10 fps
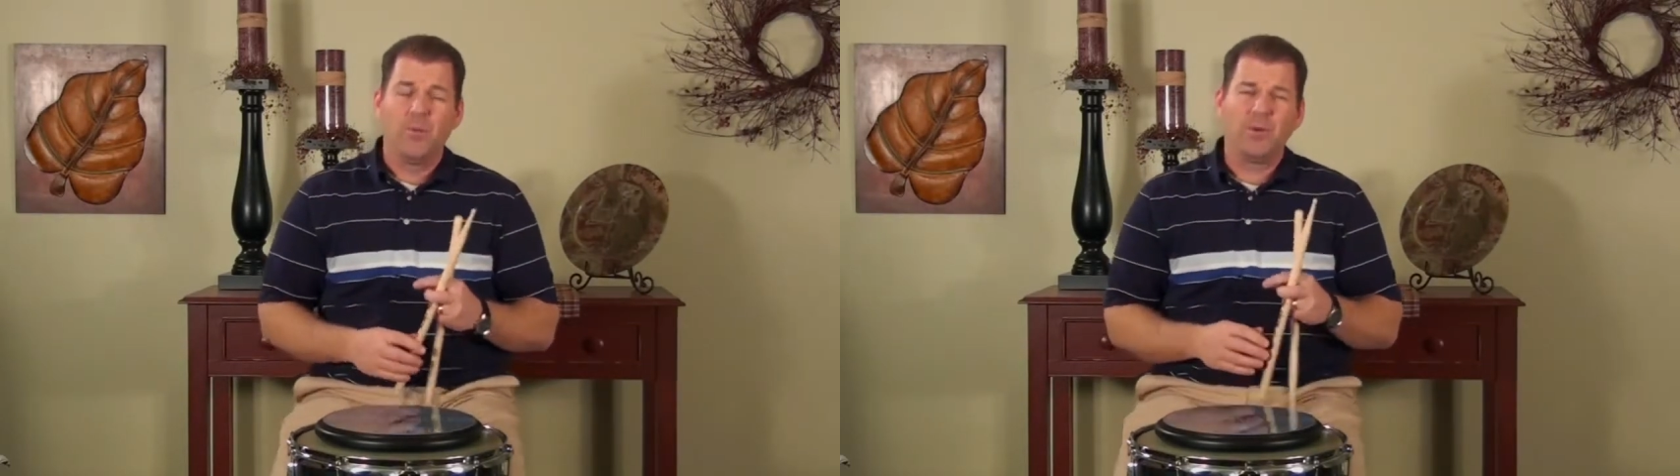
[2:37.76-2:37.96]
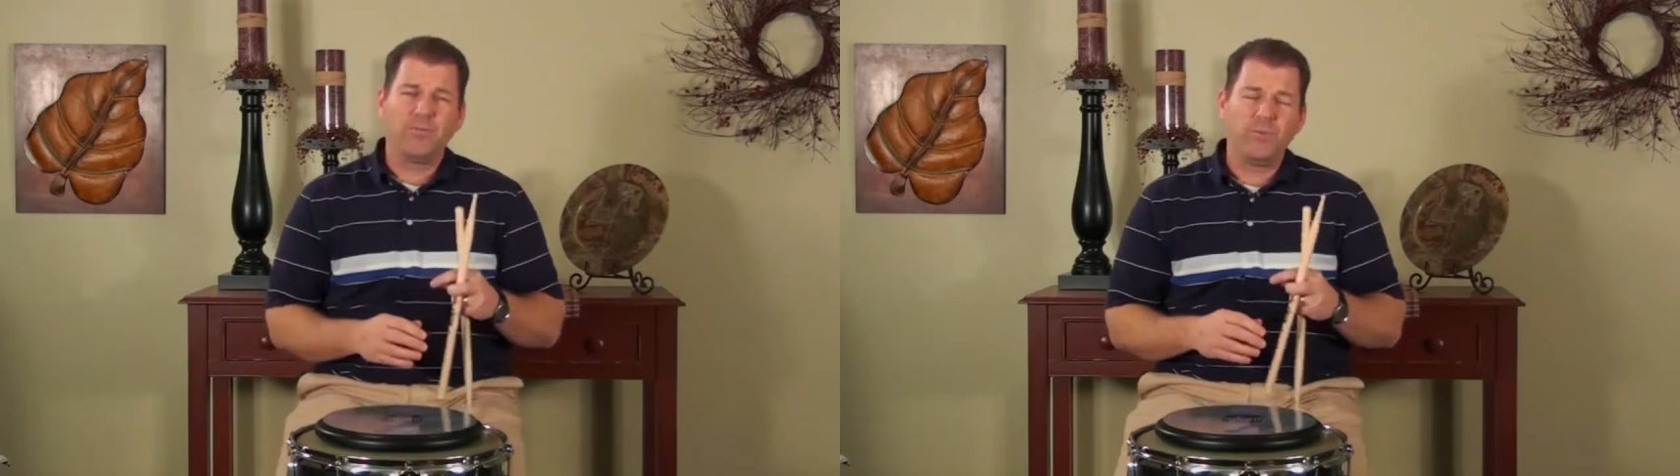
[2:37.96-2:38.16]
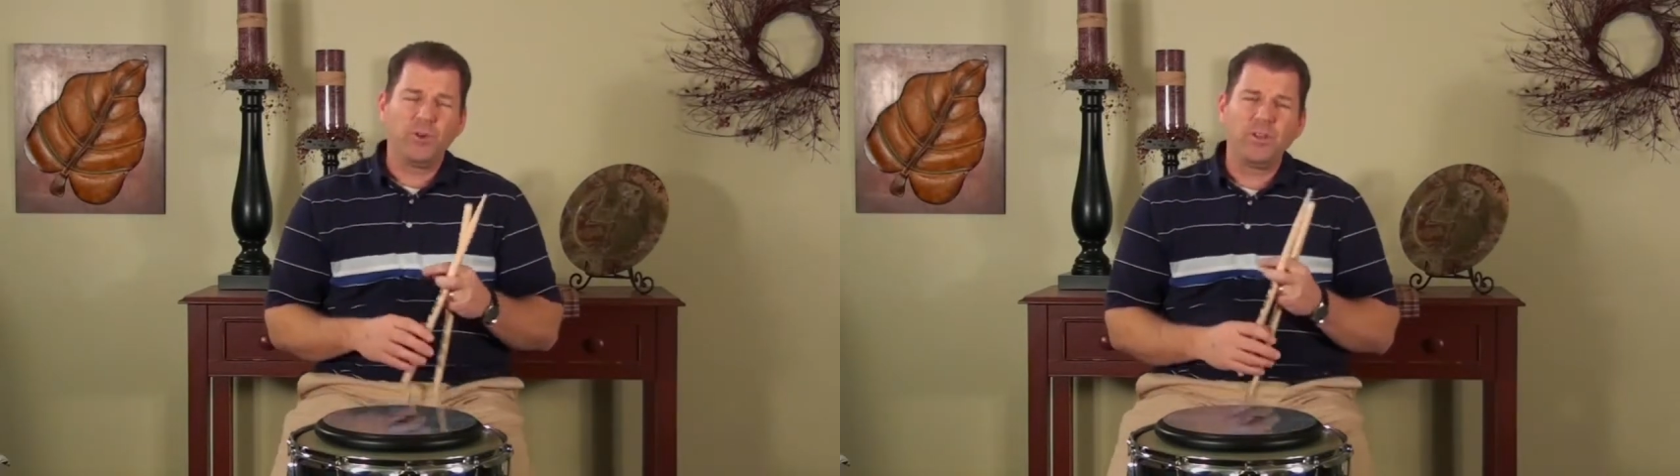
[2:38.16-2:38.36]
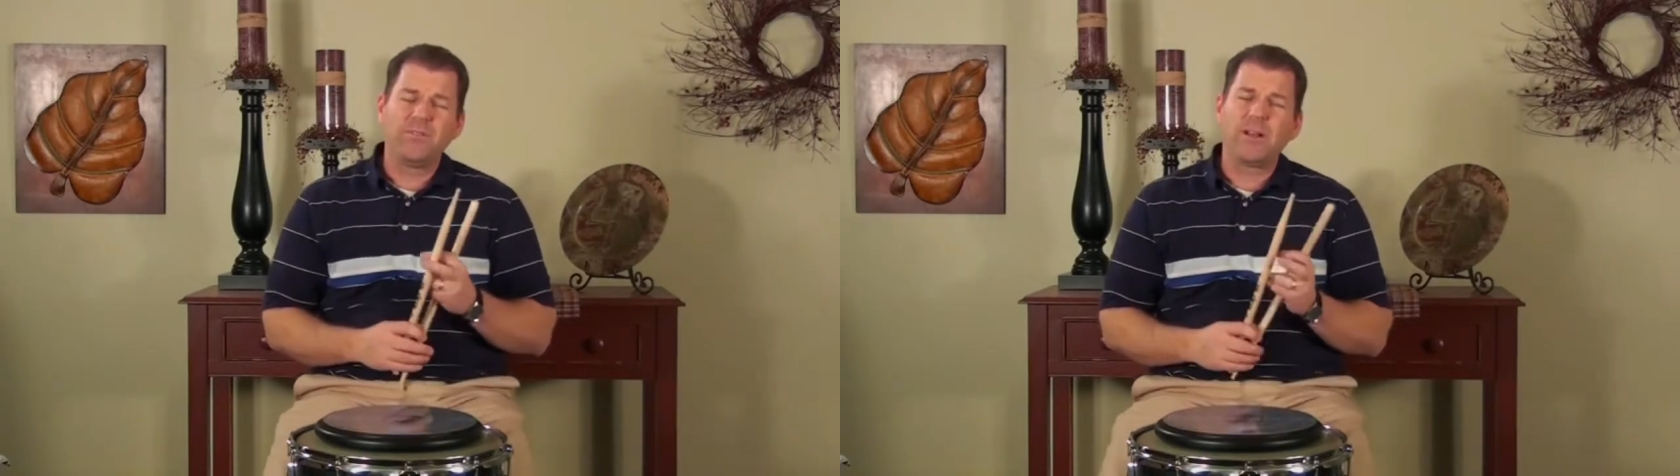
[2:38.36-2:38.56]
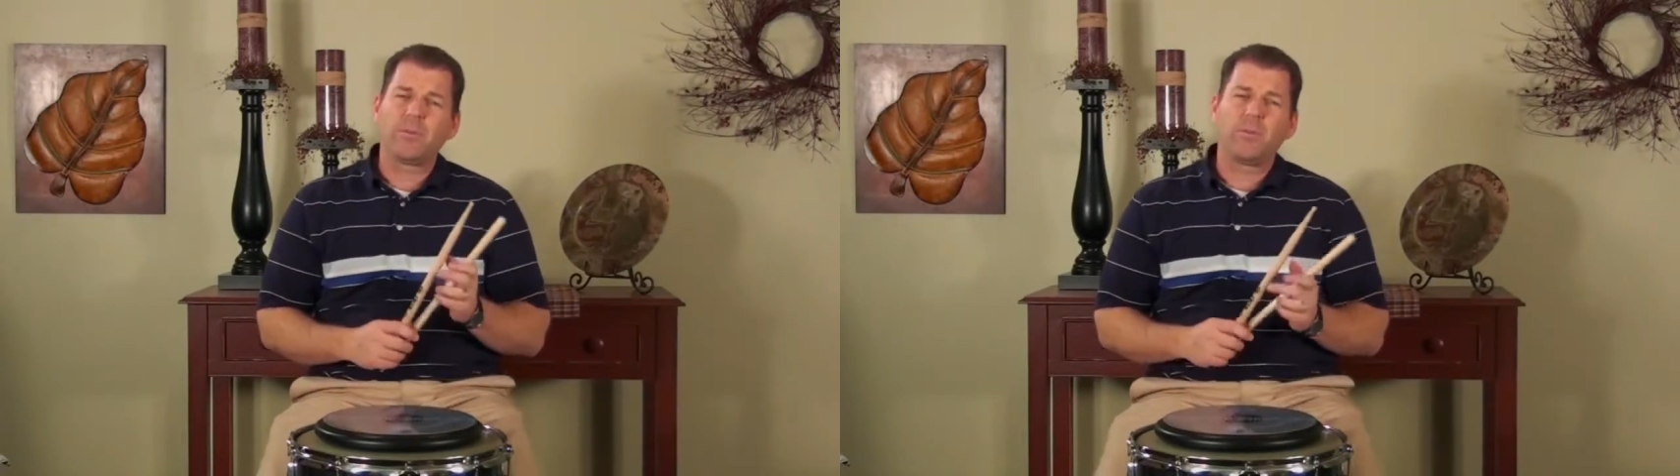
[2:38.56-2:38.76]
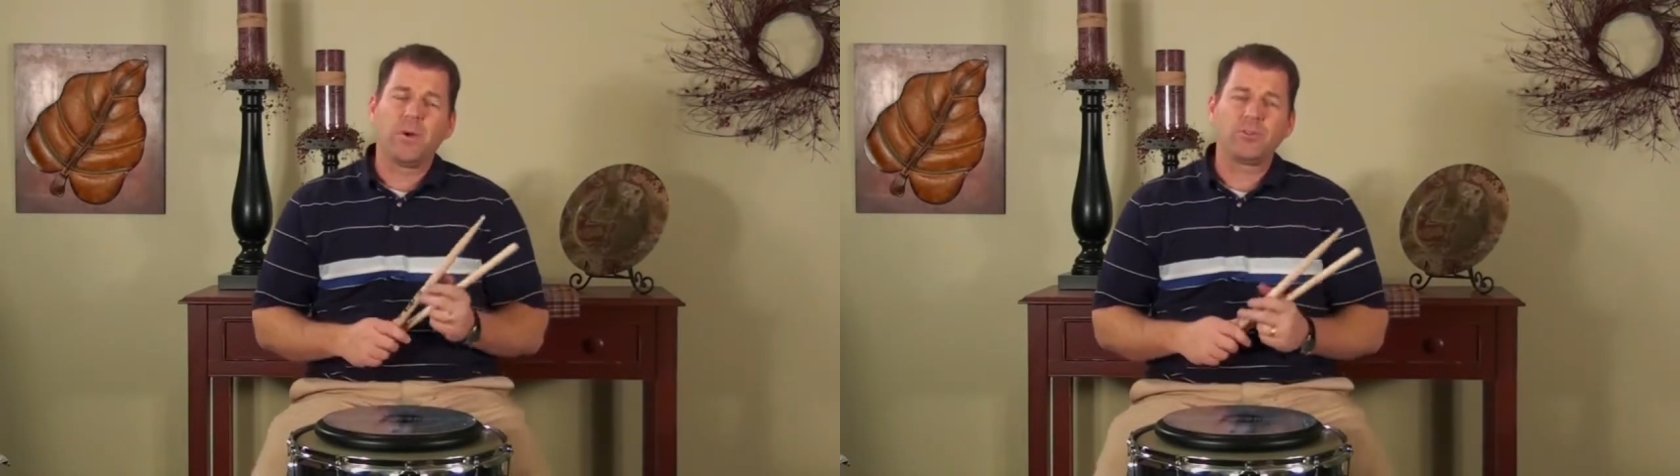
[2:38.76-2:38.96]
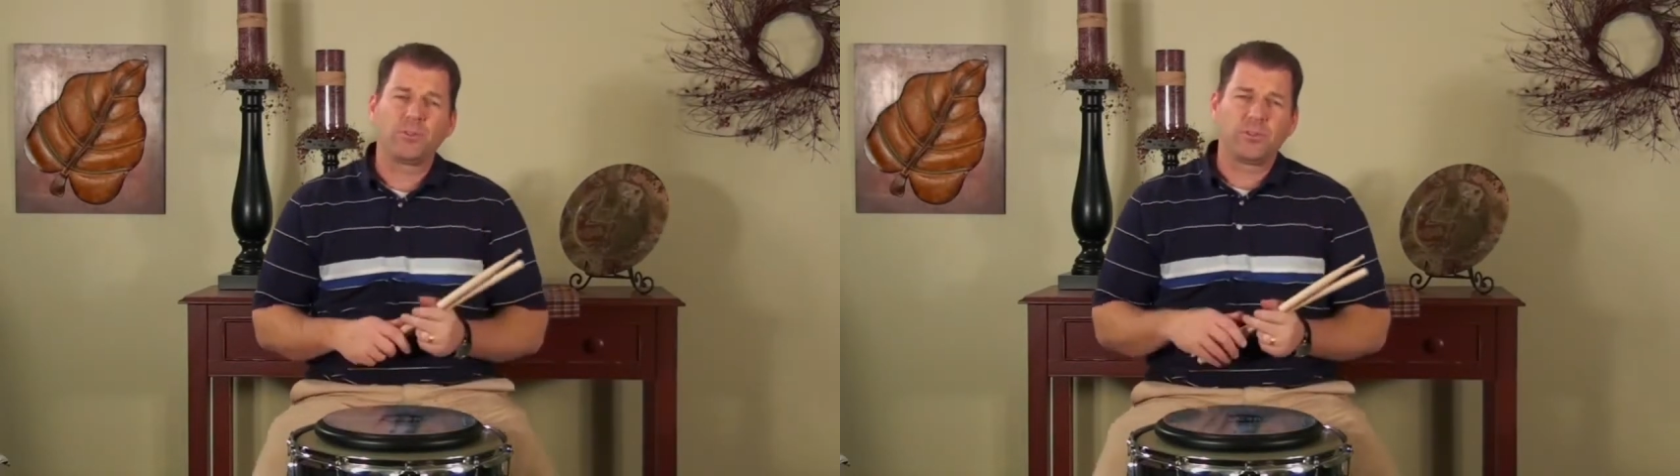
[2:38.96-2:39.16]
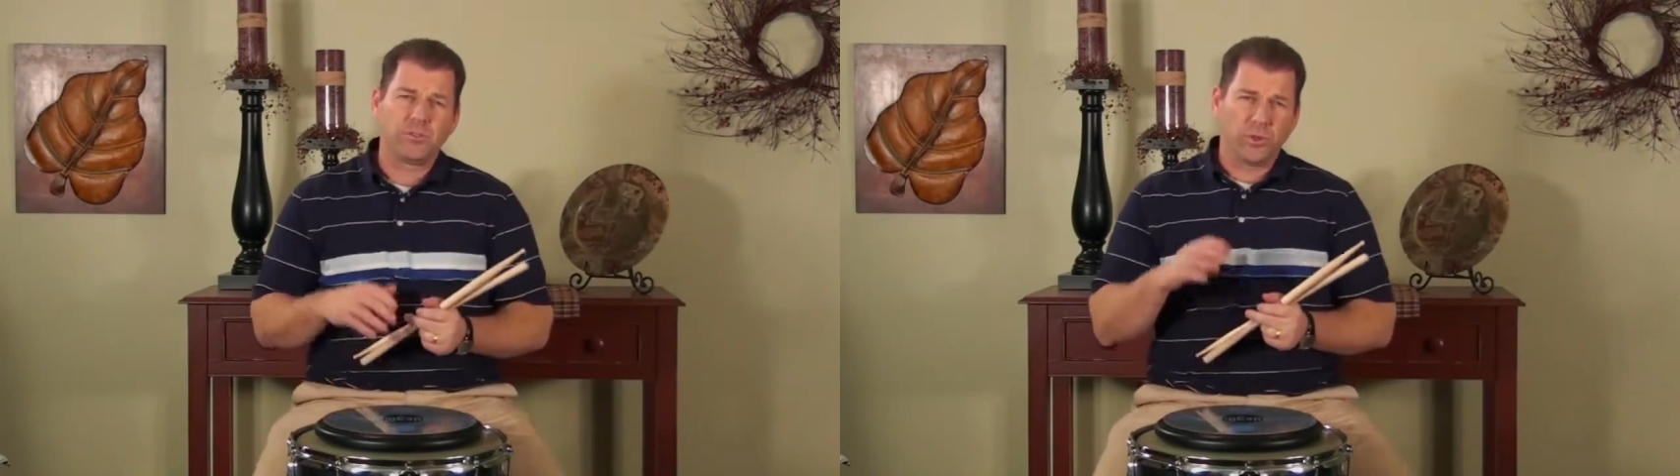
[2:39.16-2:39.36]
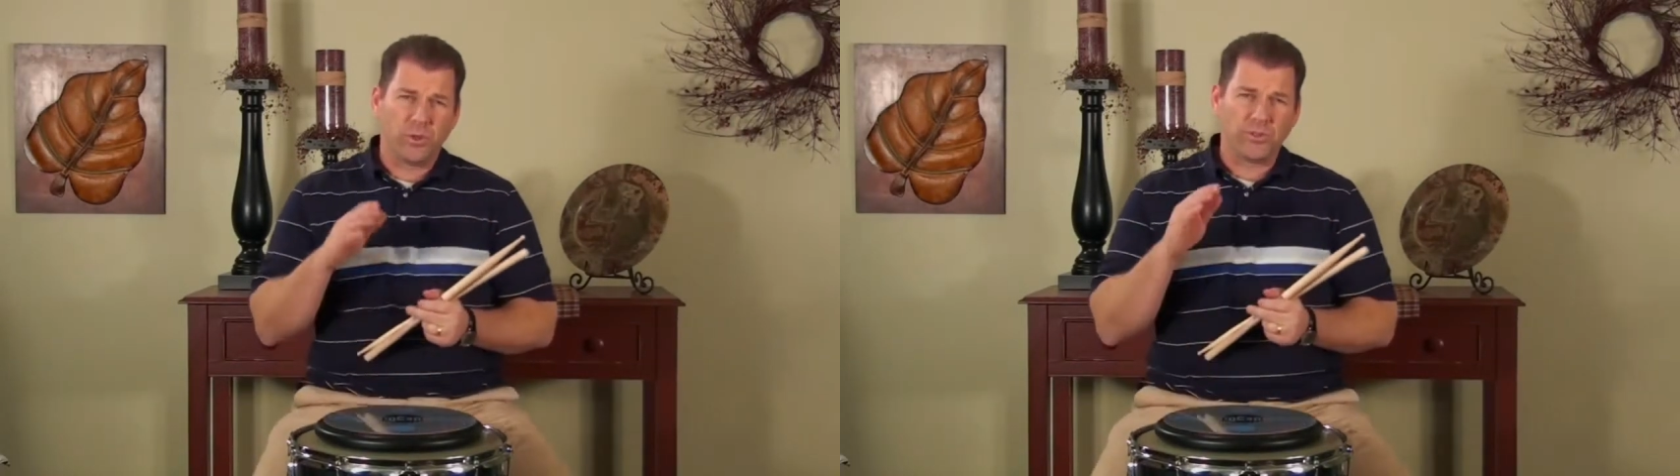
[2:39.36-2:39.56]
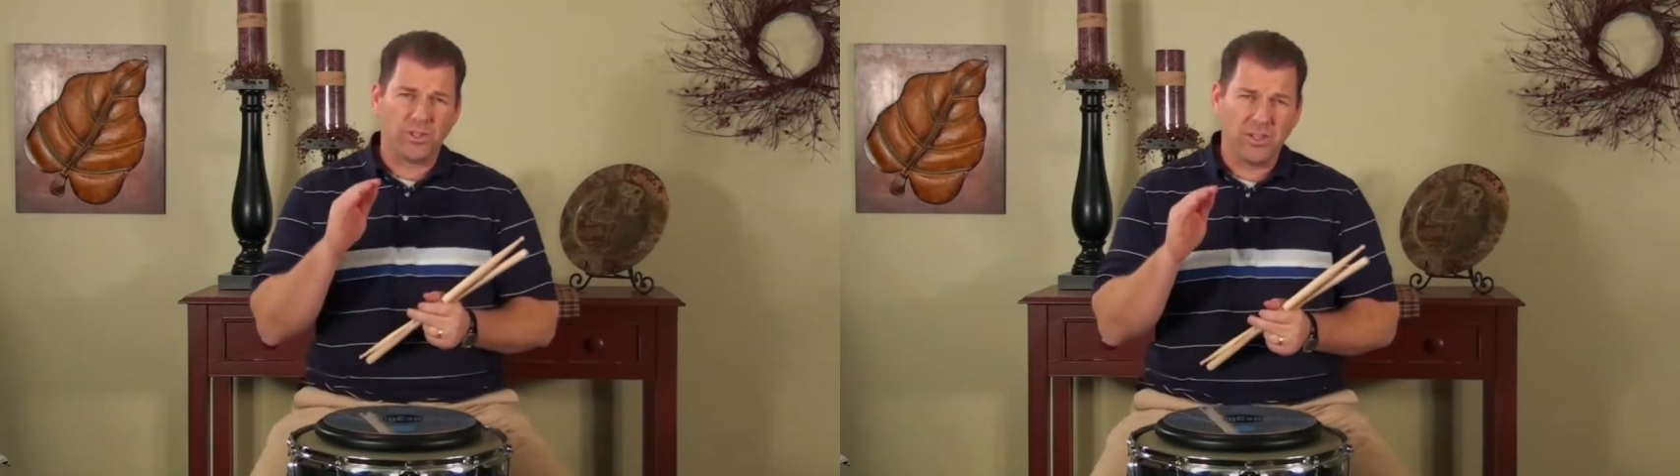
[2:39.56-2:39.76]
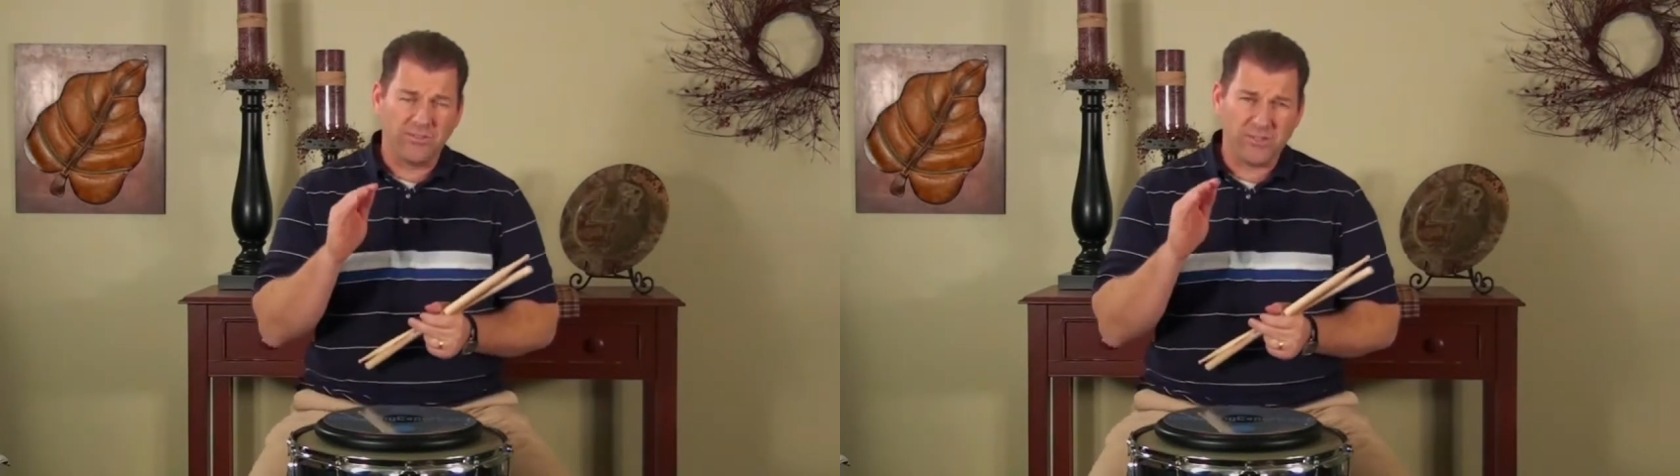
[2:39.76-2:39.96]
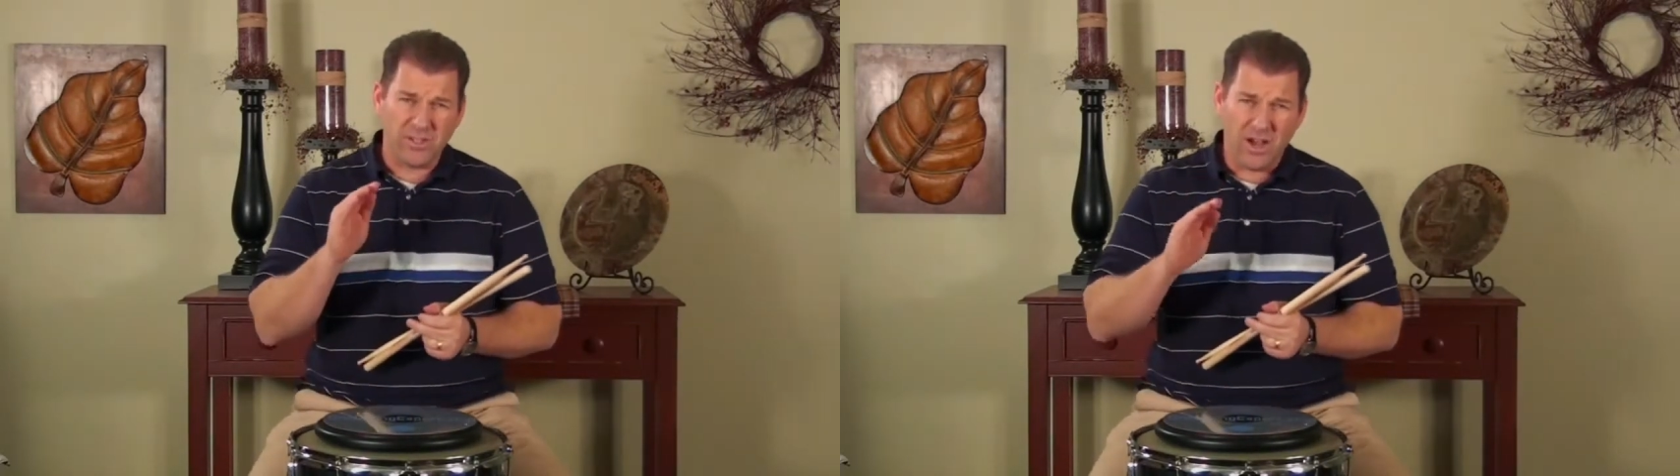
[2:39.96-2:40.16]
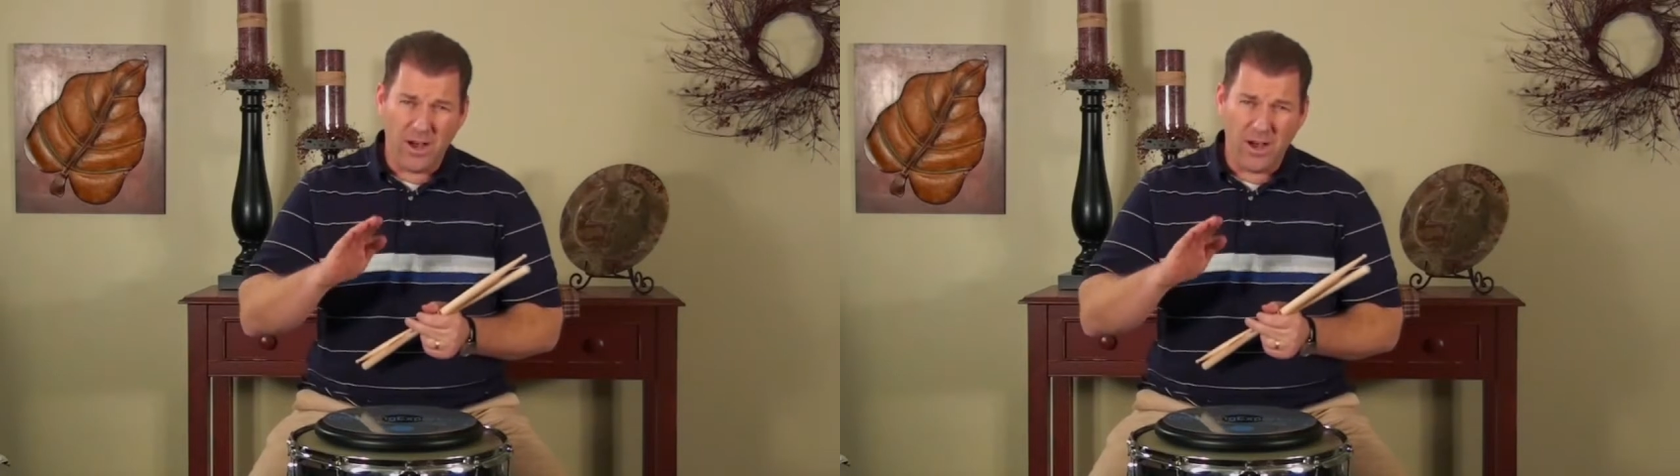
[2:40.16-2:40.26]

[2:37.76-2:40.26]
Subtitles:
But if you can develop the muscle control to lift